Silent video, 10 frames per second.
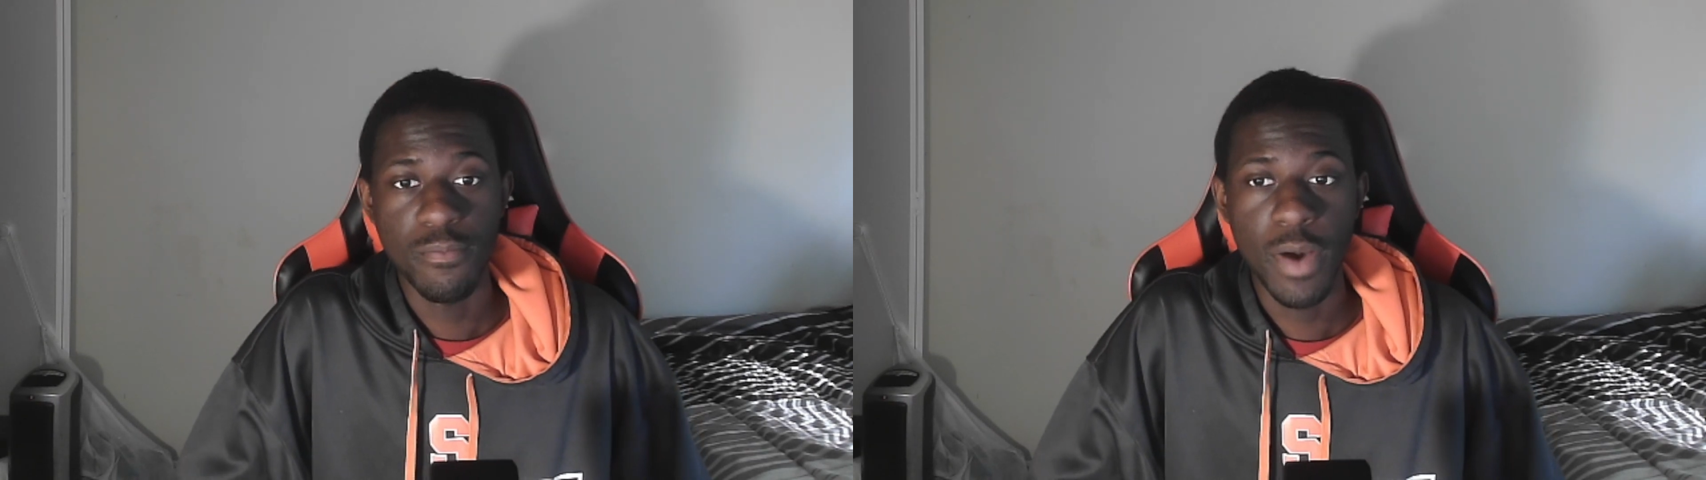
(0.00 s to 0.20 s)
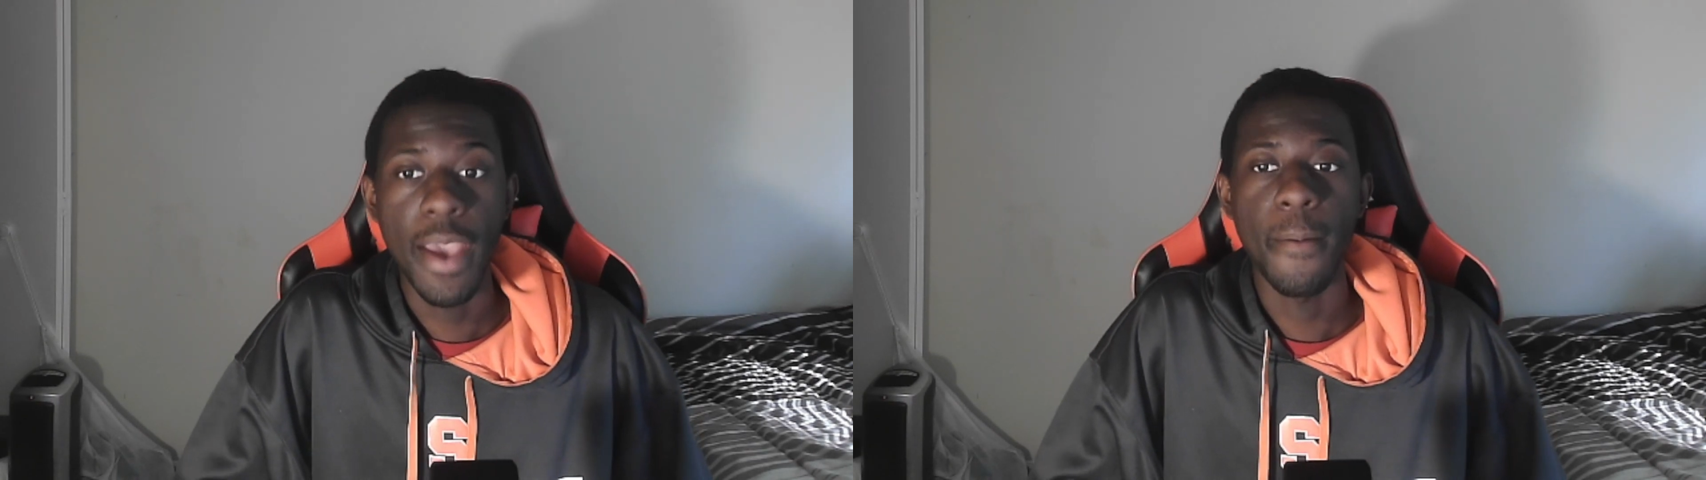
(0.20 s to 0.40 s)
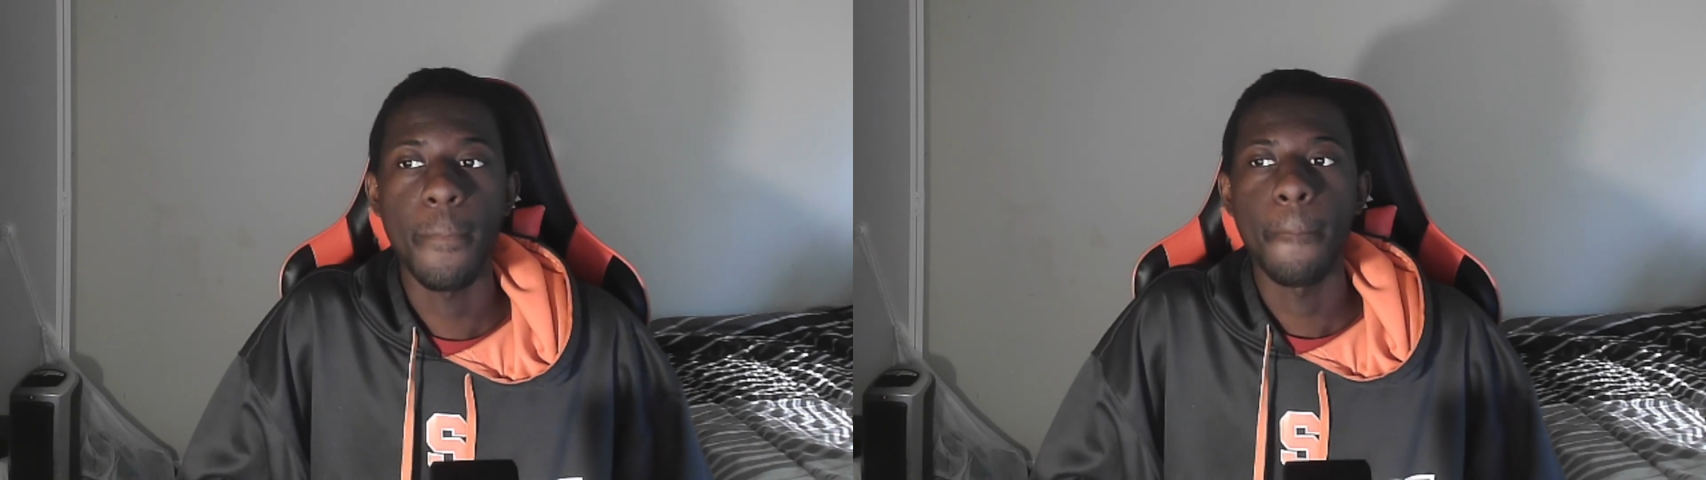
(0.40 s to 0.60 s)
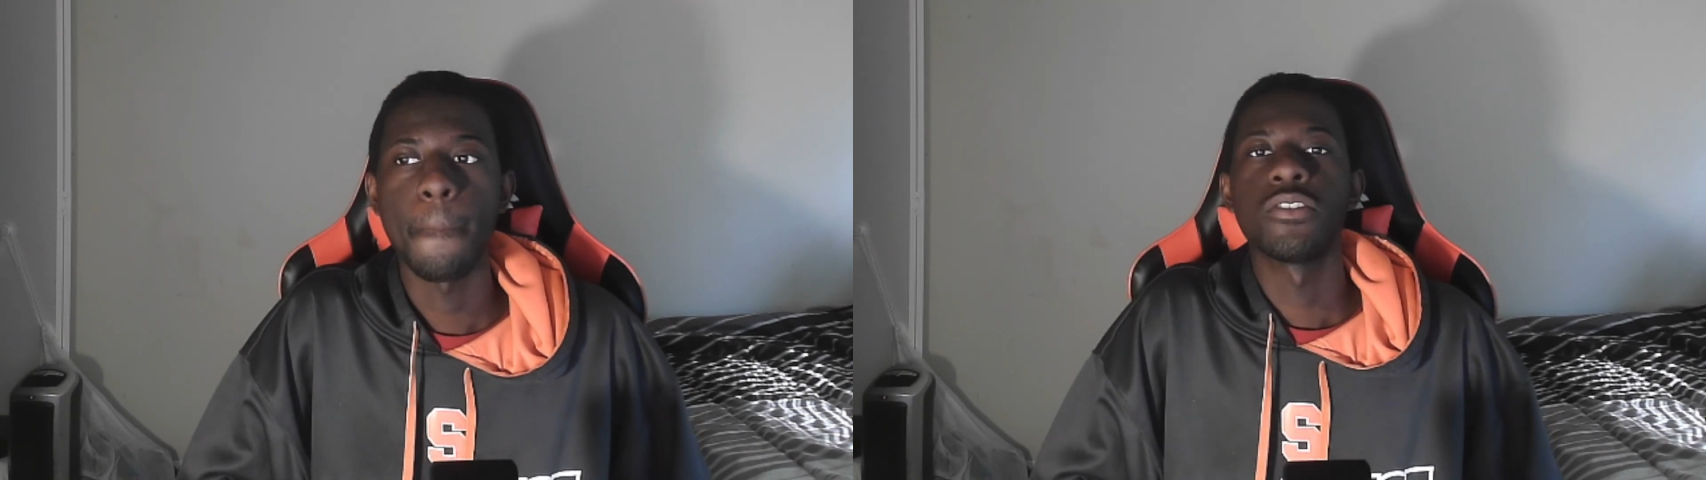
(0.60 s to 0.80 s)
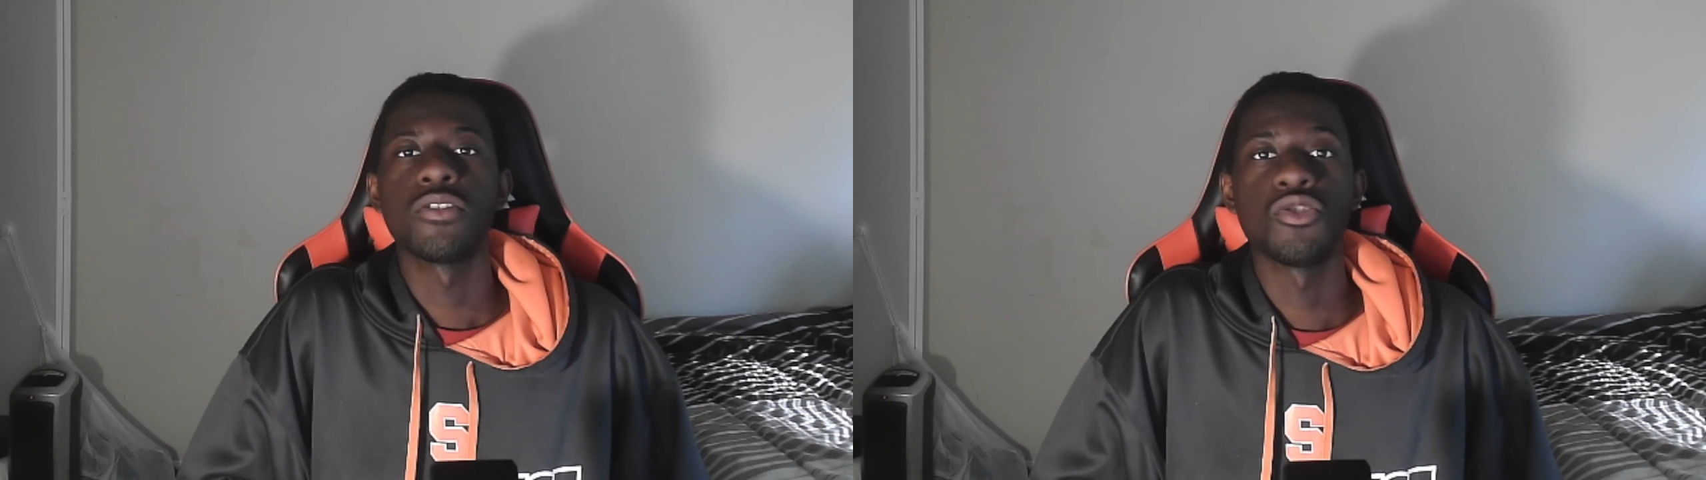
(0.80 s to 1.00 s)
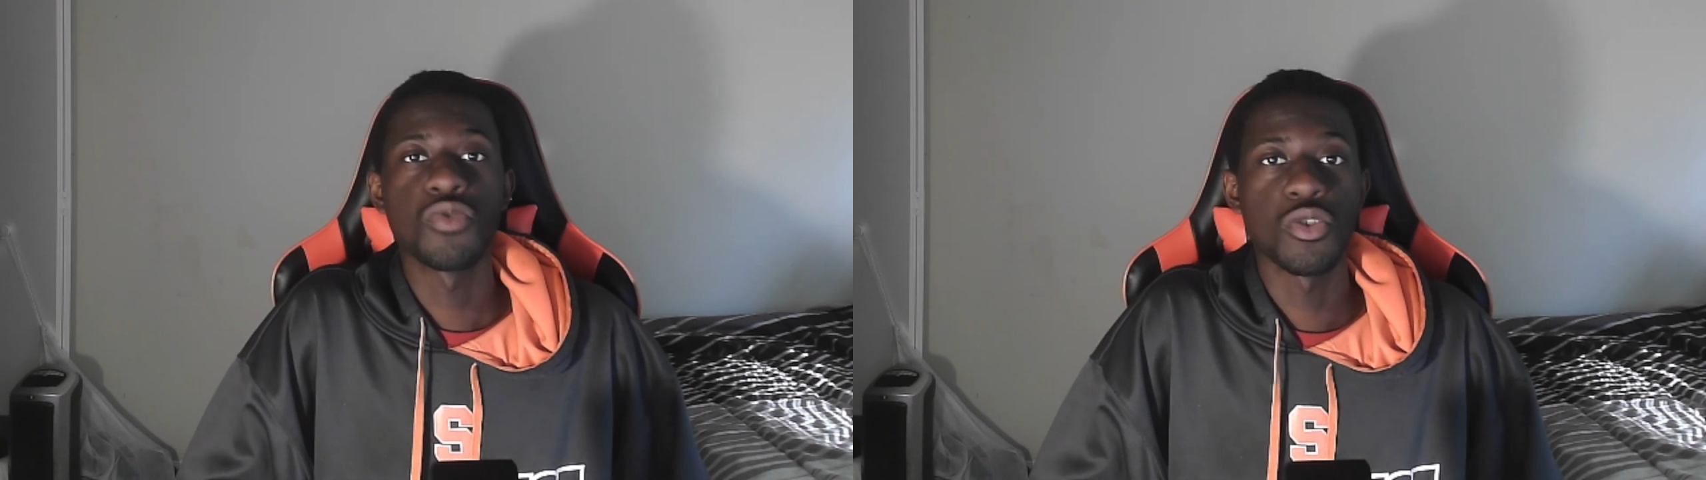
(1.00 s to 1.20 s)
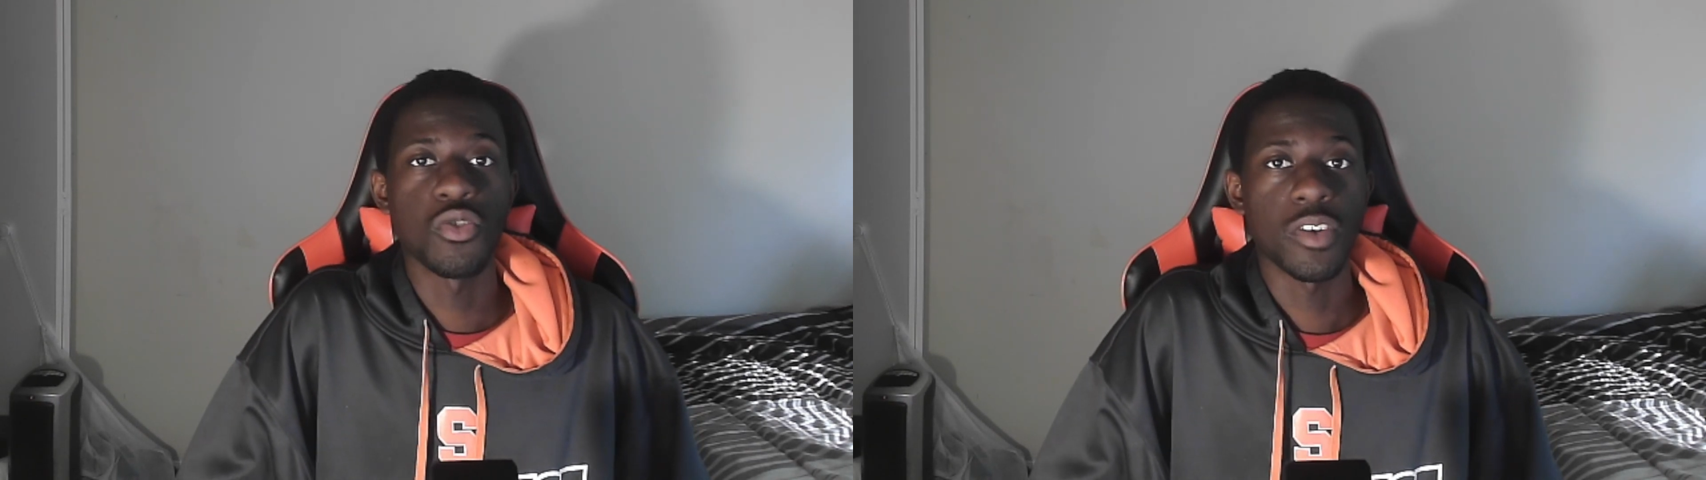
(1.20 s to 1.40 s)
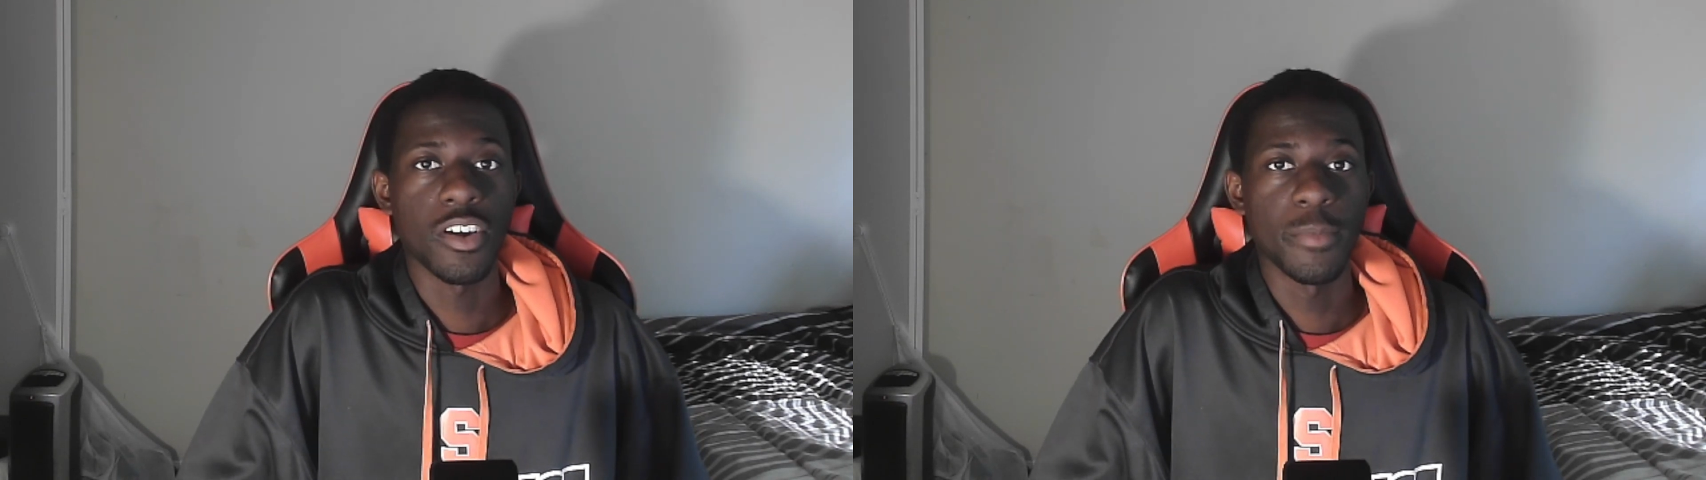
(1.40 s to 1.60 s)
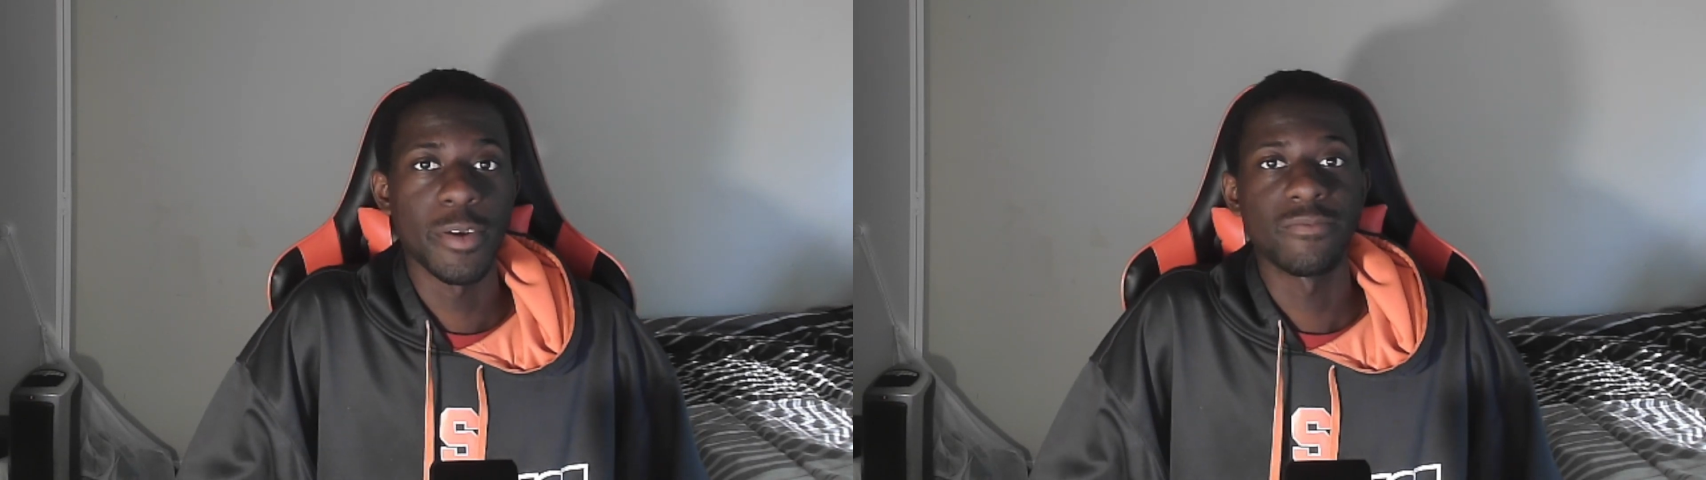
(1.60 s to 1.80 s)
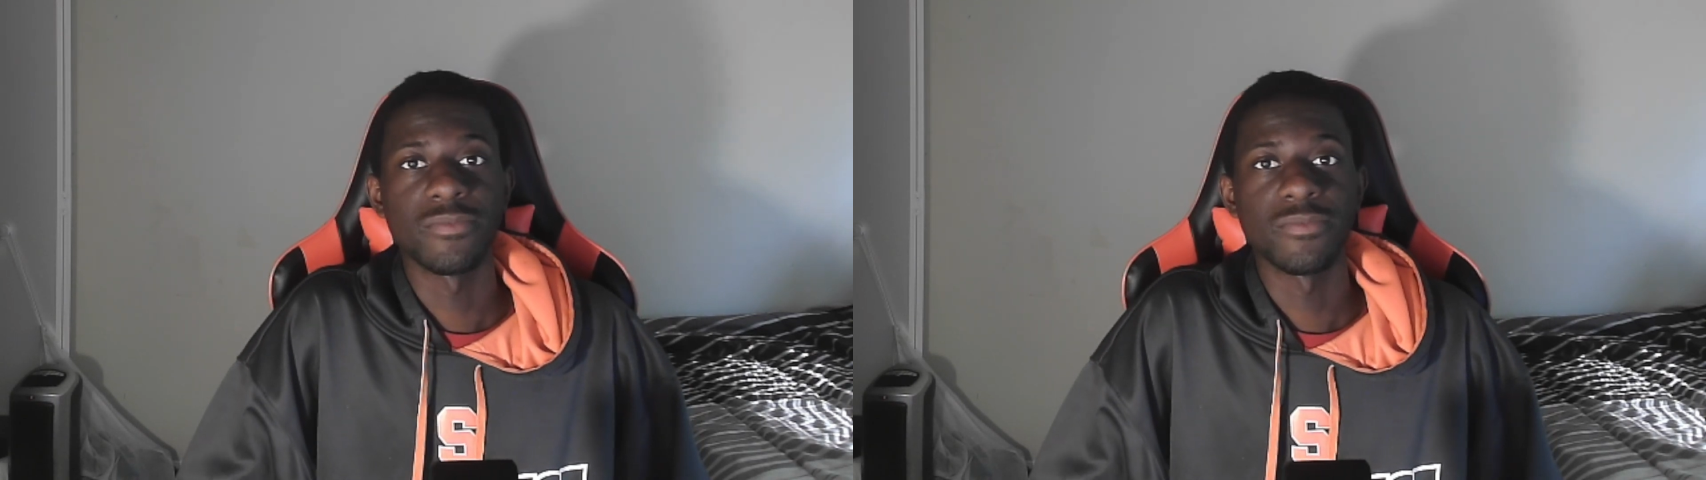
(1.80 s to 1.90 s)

but you can overcome it.